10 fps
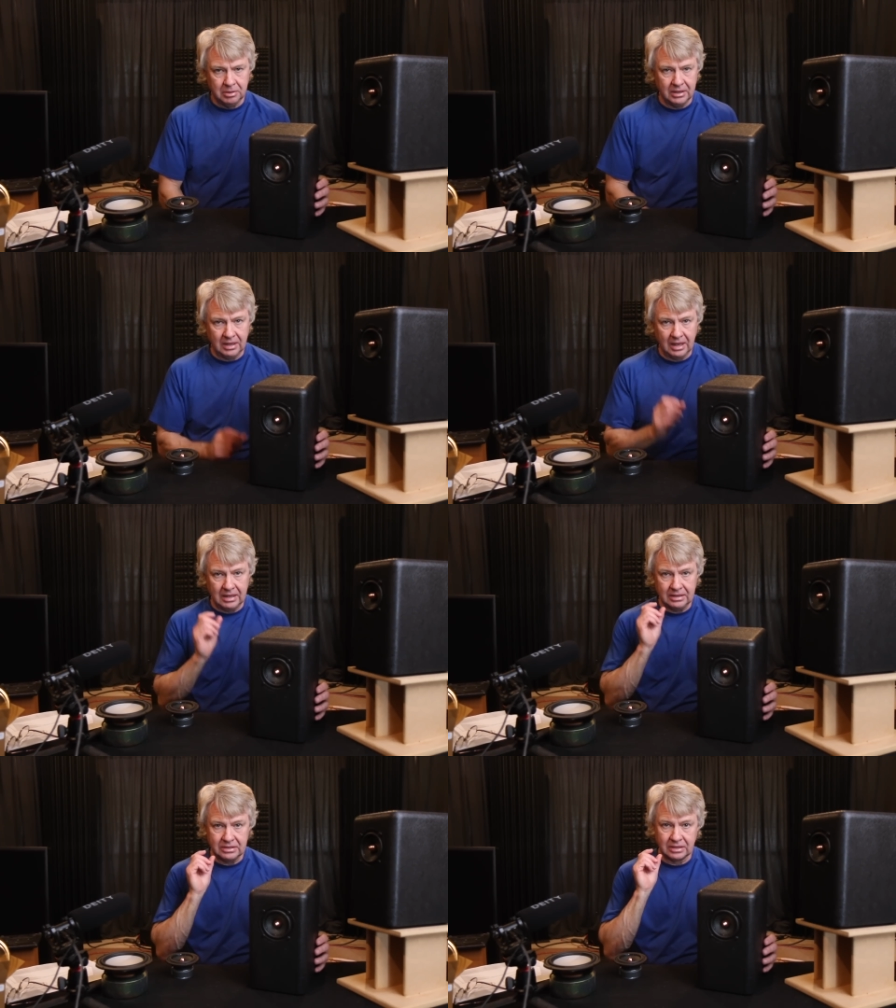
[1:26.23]
it
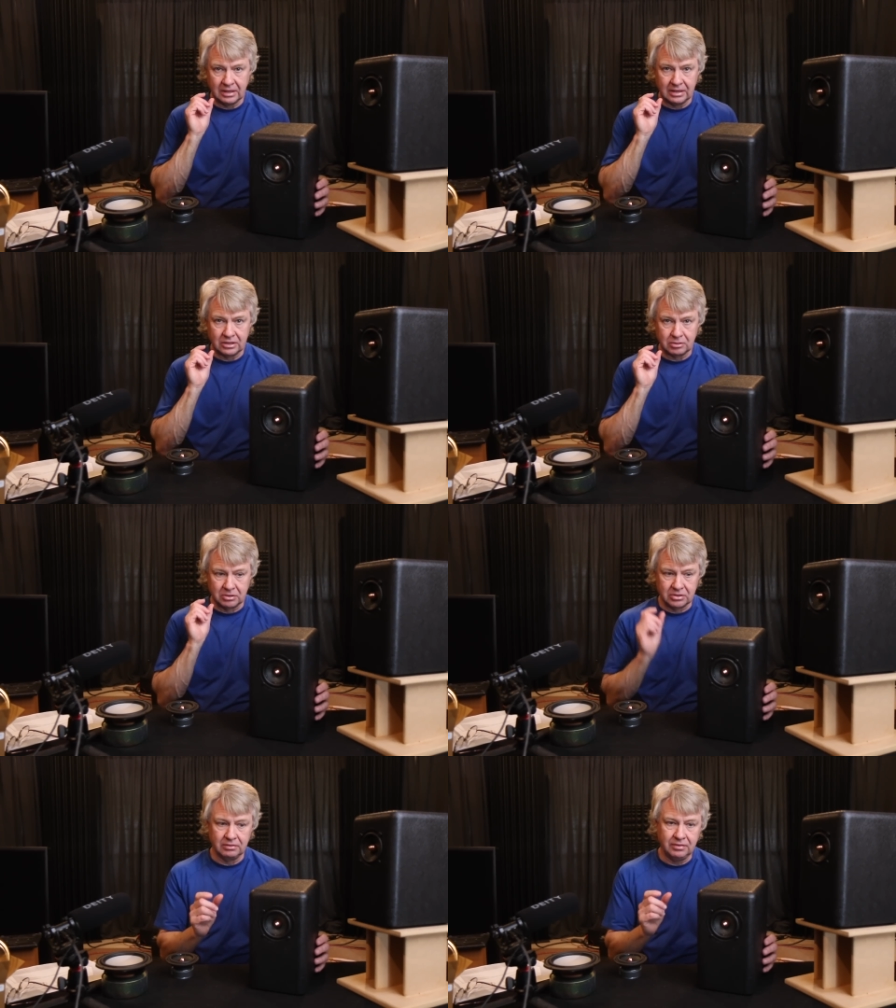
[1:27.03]
has a
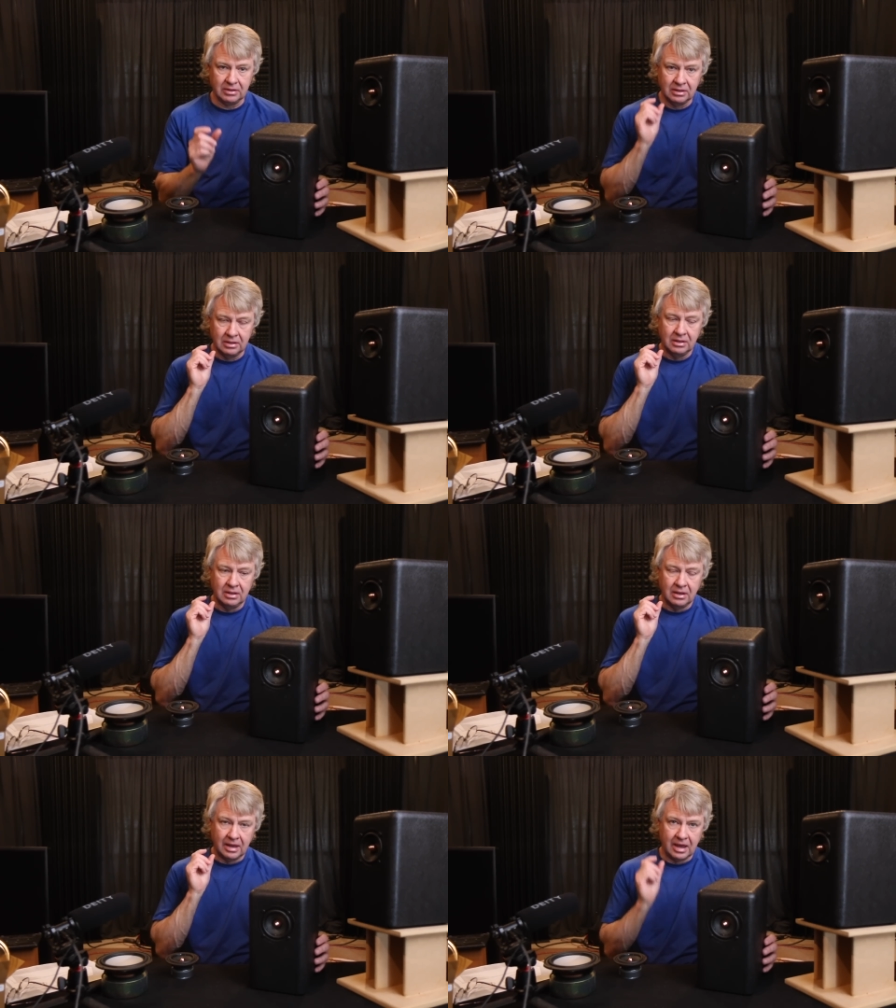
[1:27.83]
specific
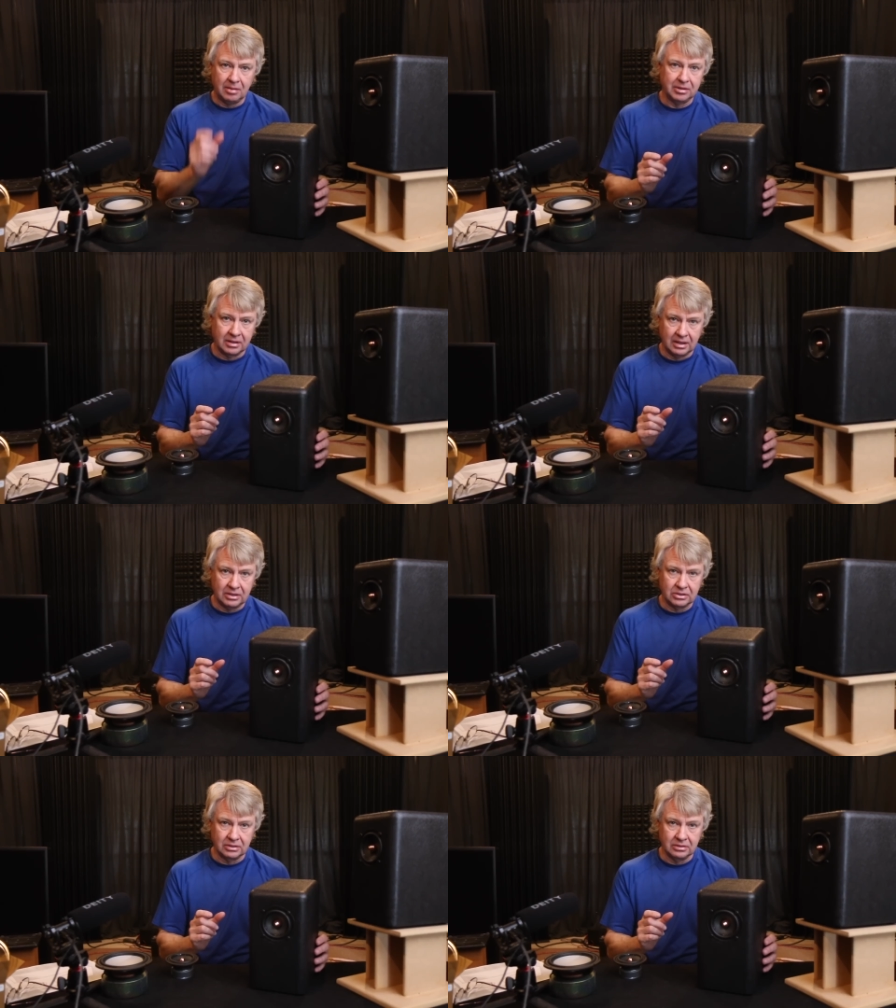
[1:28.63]

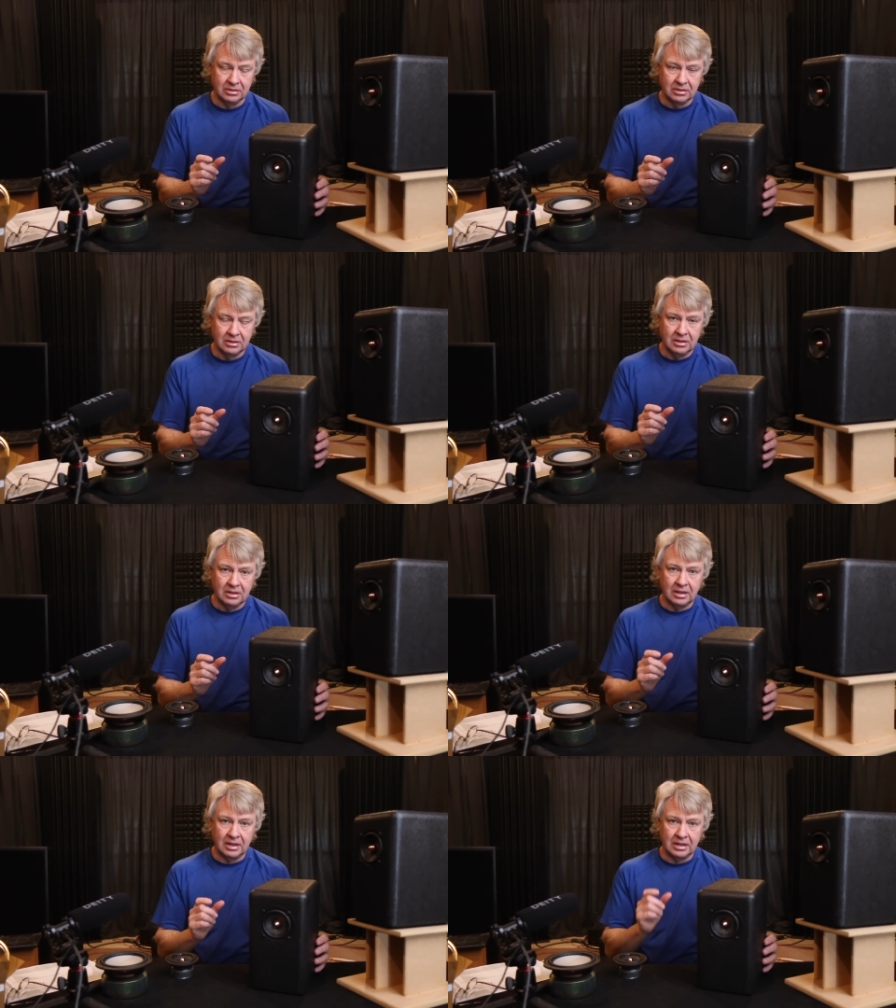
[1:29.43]
application,
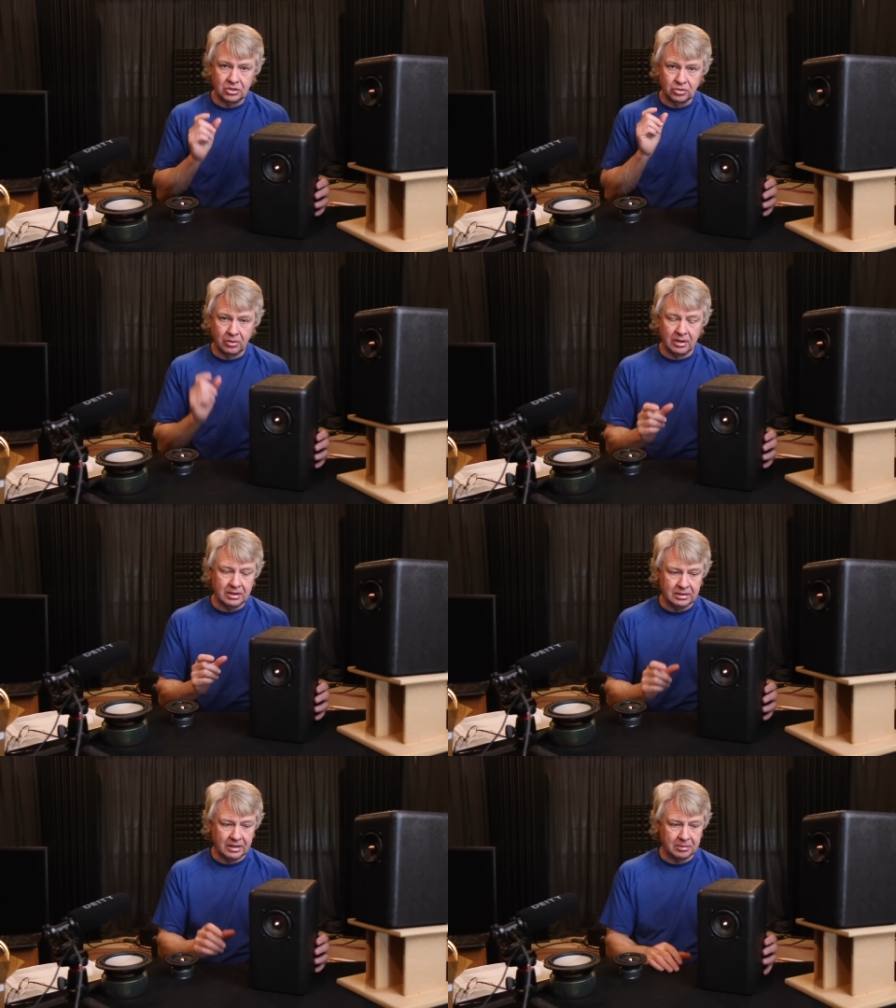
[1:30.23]
and it's great
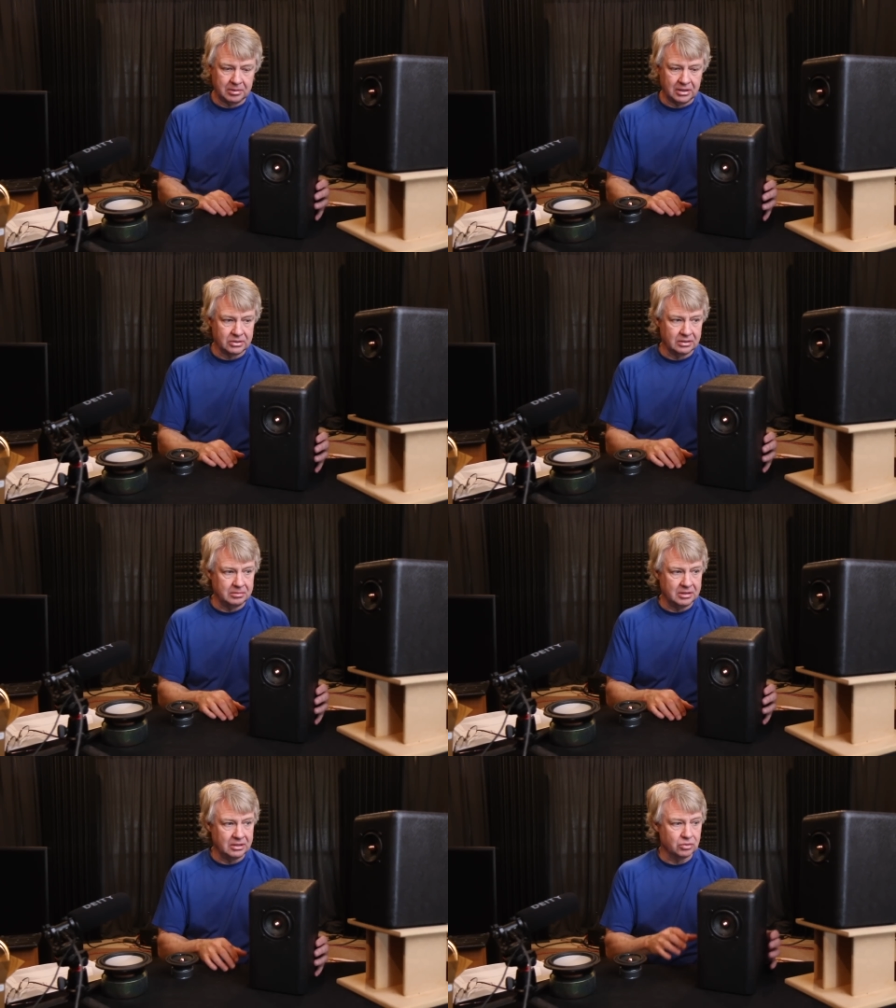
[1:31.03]
in that application. I
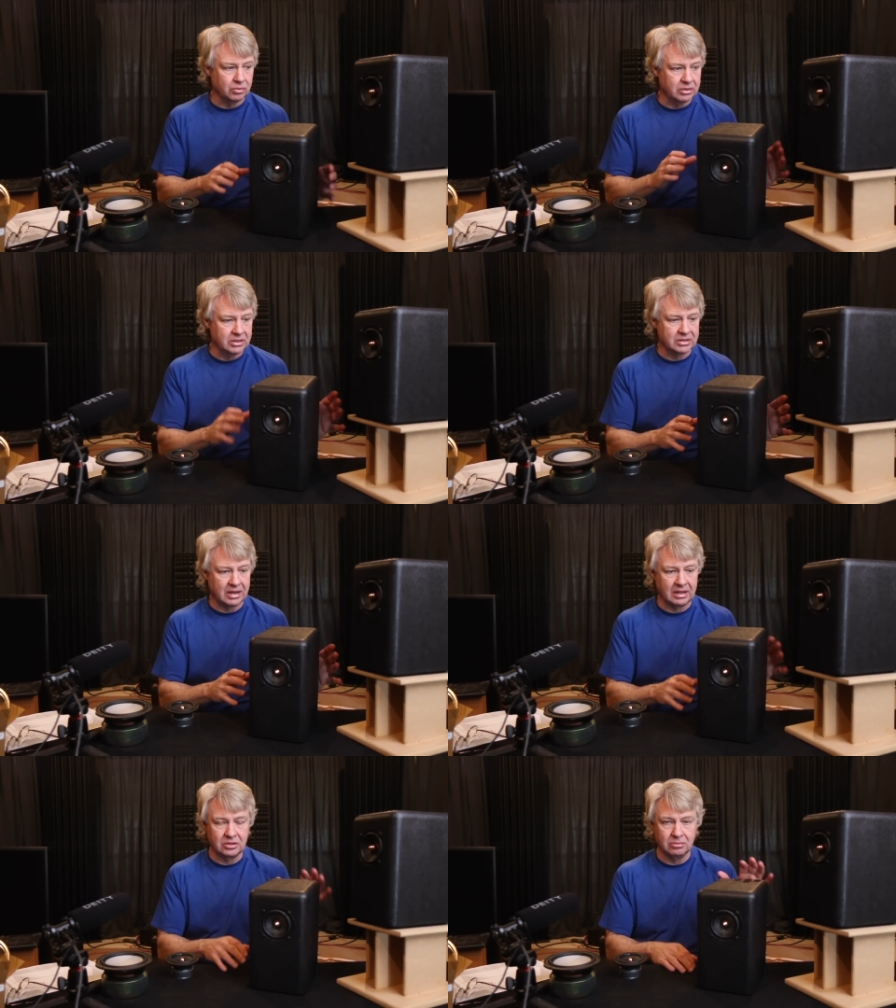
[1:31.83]
mean, these were
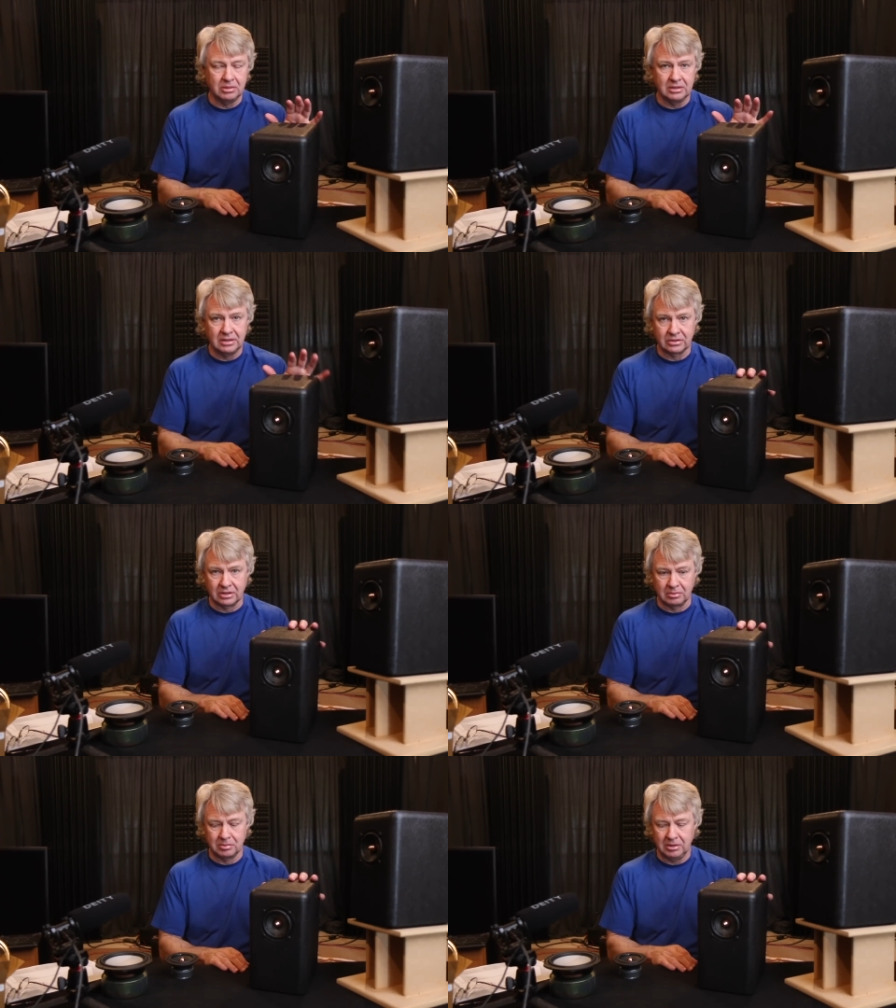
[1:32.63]
designed to be
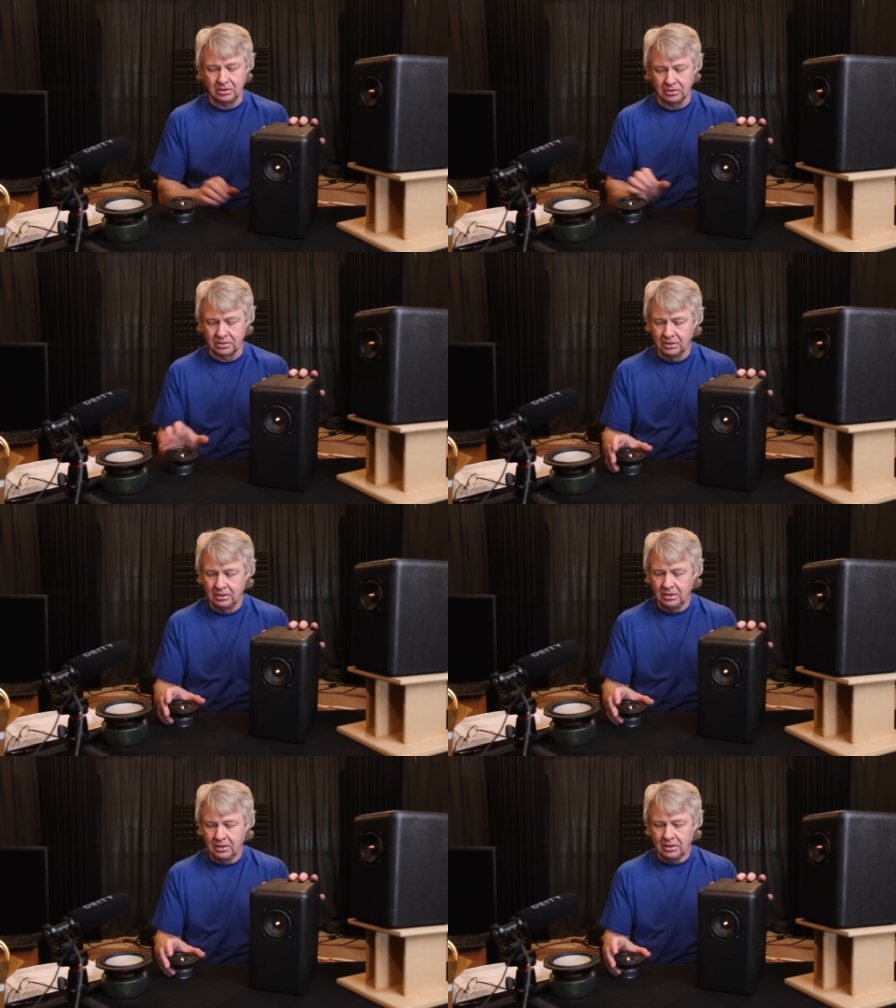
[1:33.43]
desktop speakers,
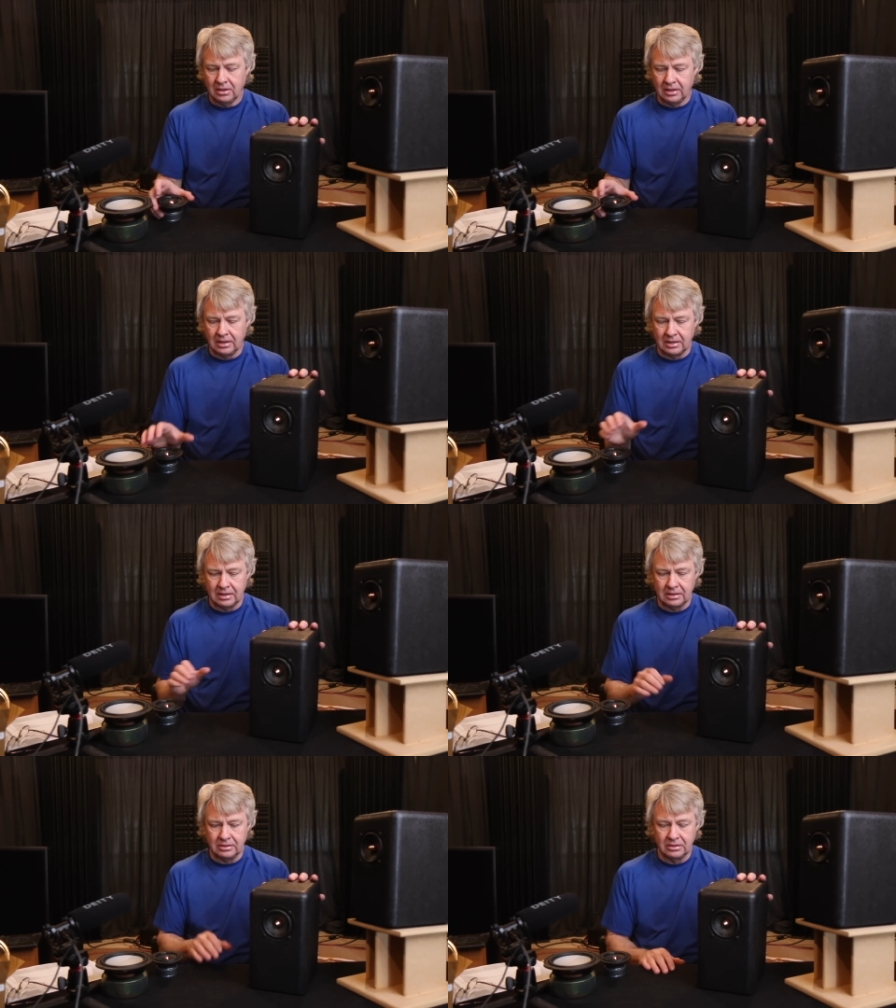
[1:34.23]

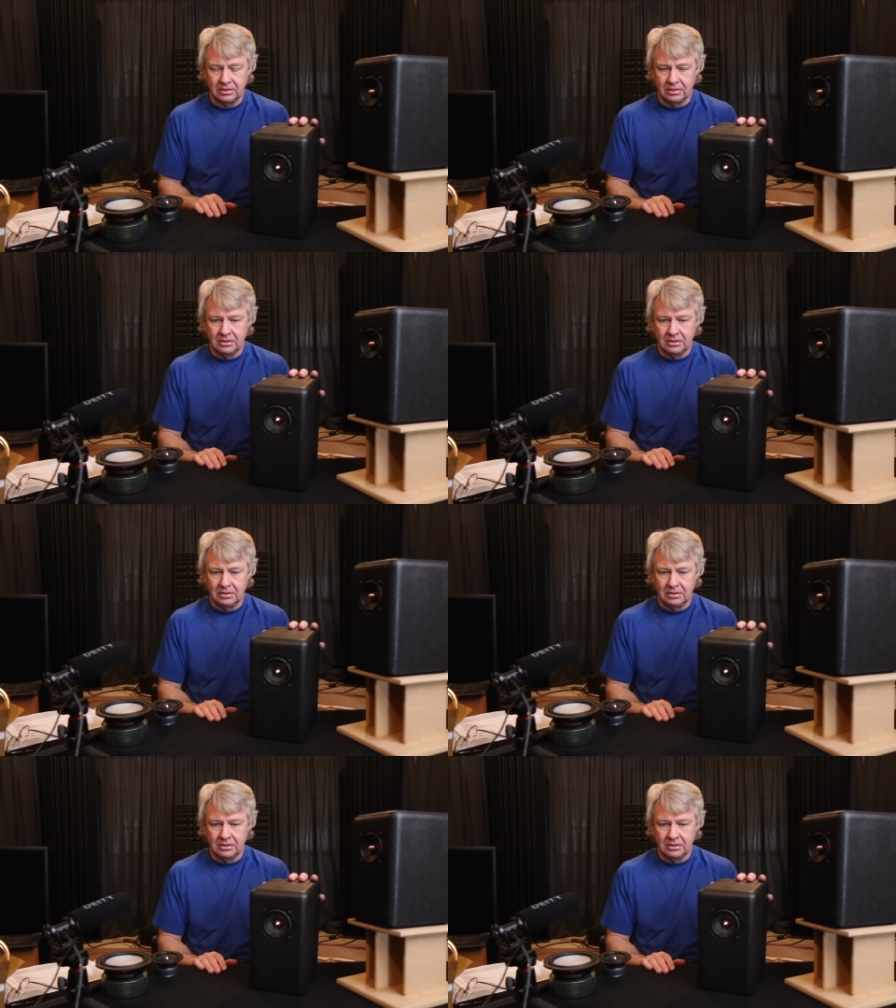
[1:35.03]
and